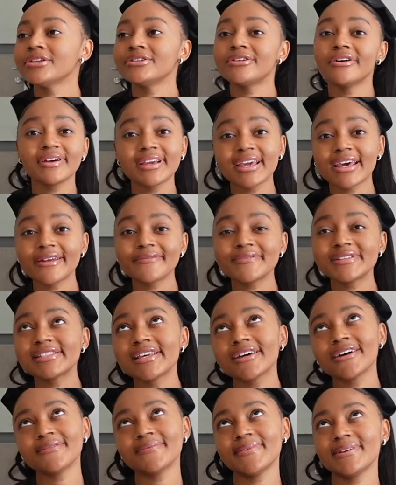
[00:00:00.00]
Don't get up and
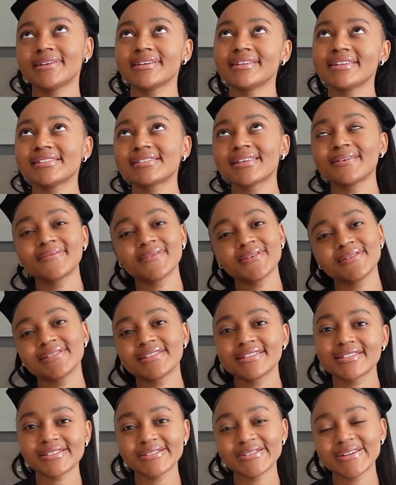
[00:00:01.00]
say, oh my goodness, I'm going
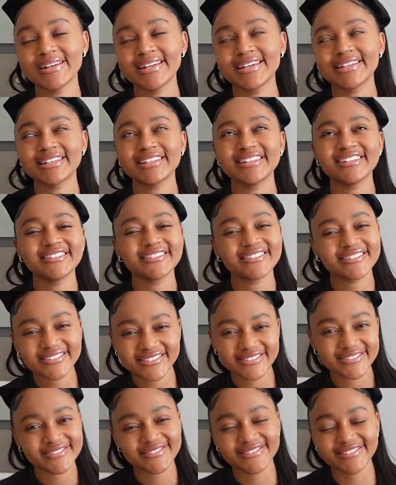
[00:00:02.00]
to the toilet.
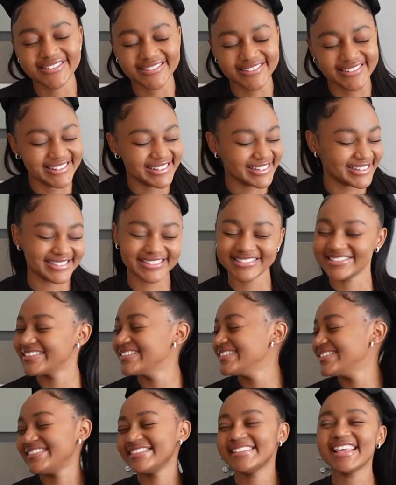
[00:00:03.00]
No,
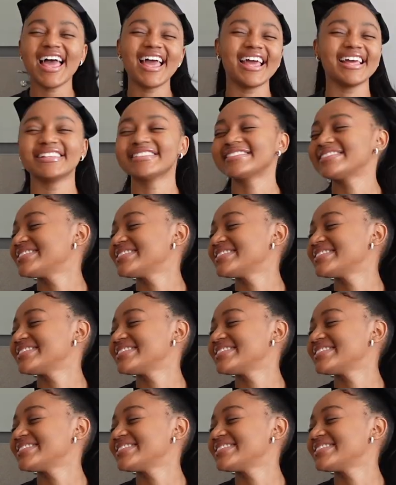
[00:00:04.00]
don't do that.